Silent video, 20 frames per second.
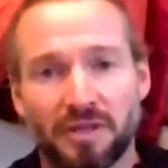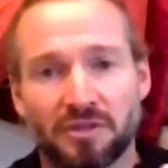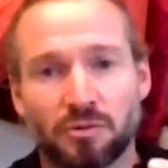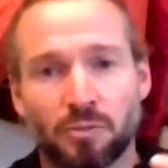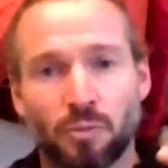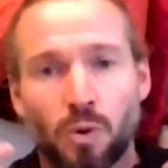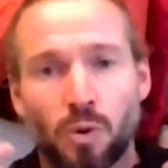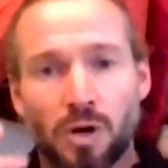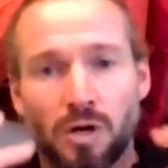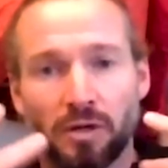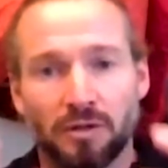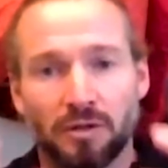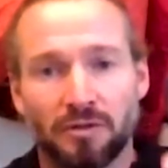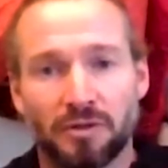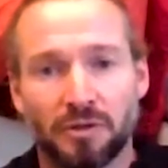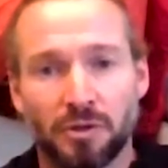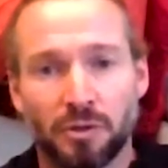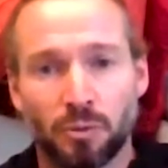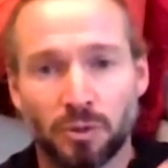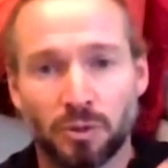this
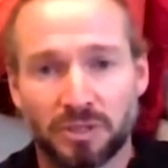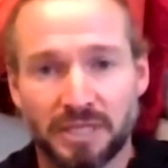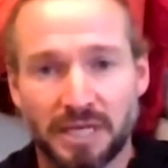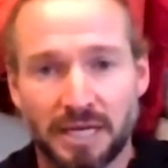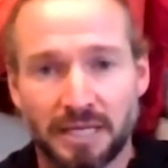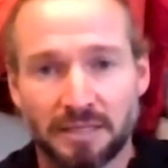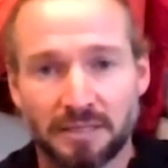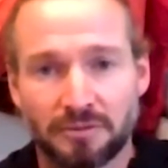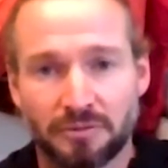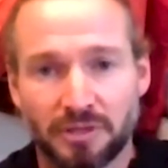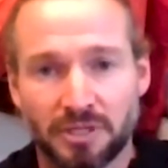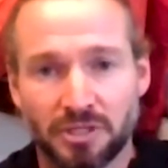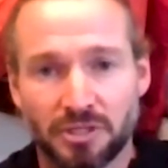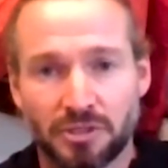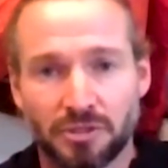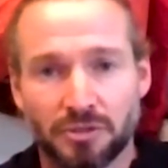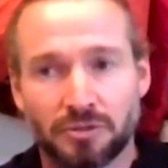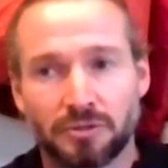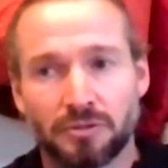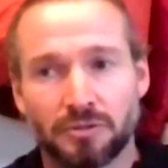world that you want to enter
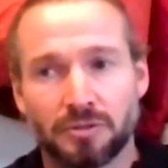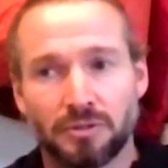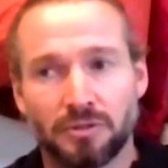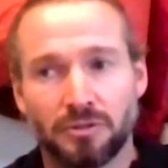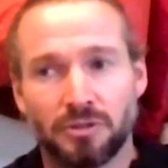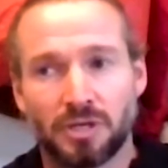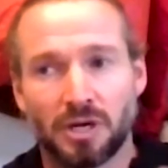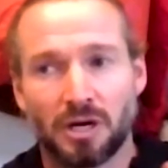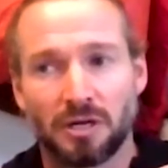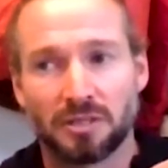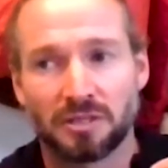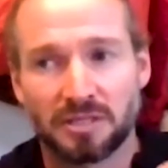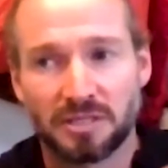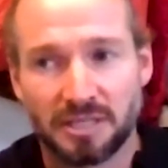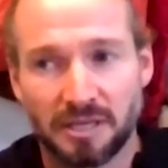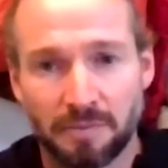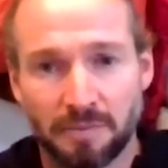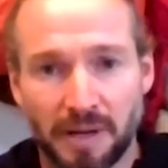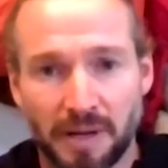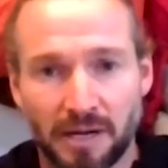into, you can't
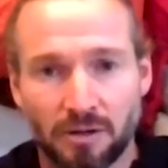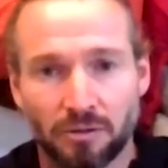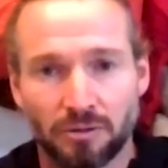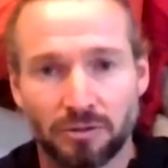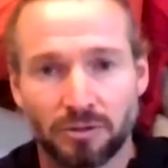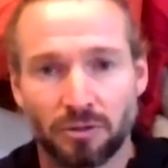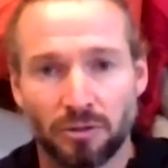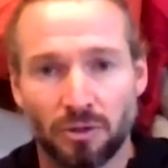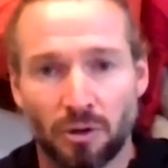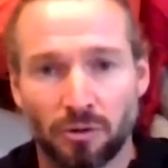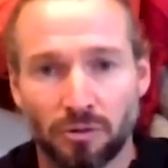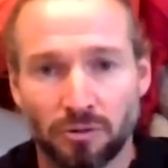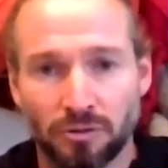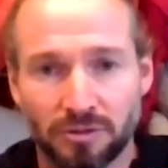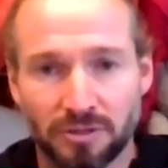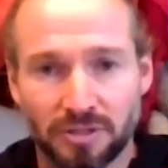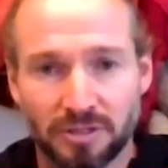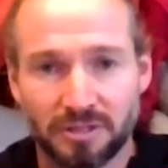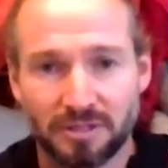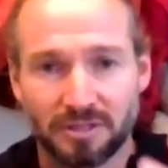sit back on your
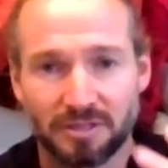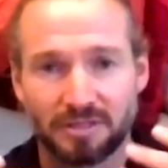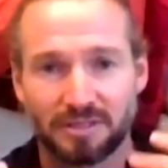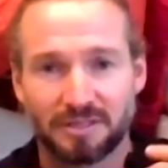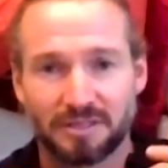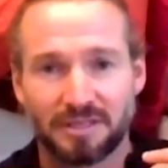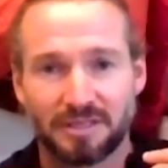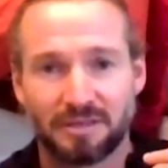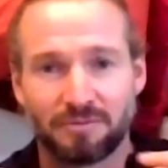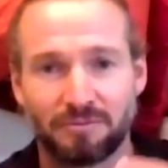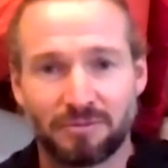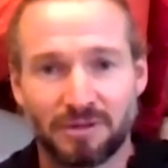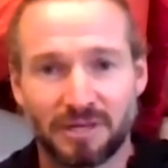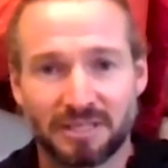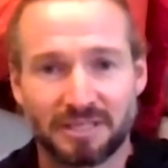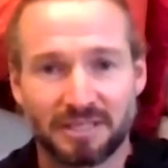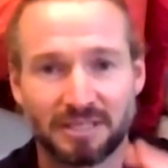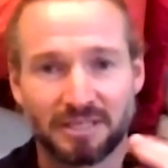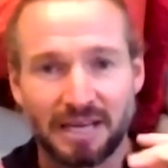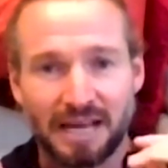laurels and
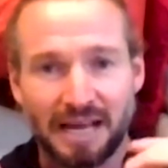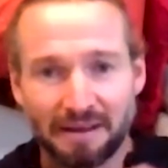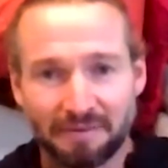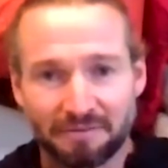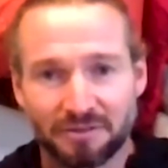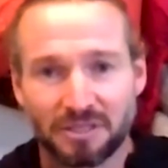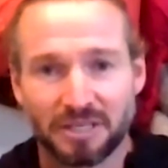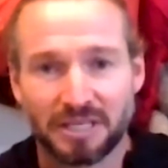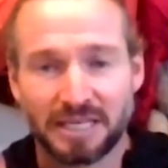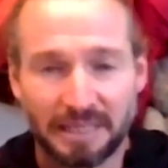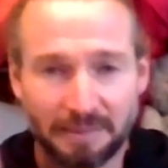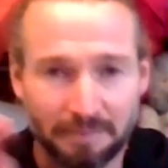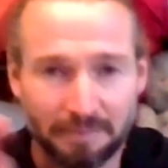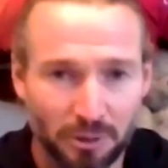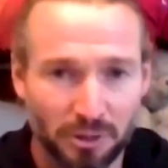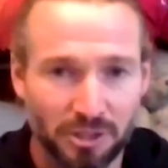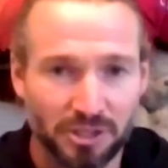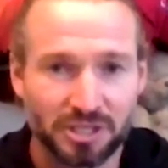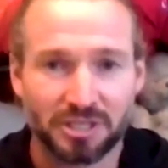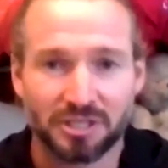rest. That you have to
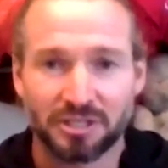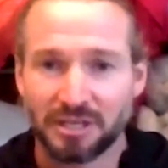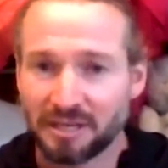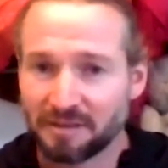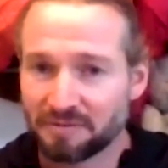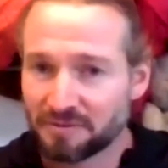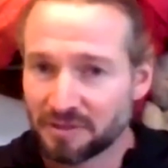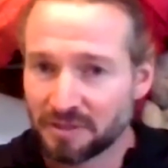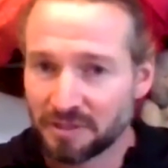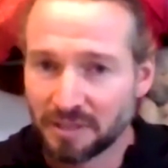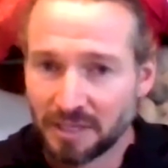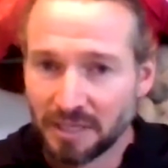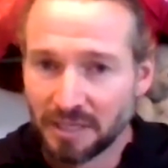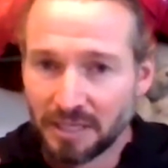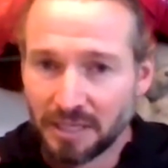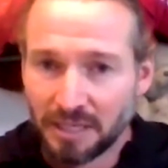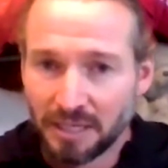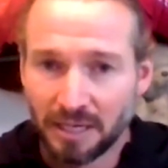keep pushing. You have to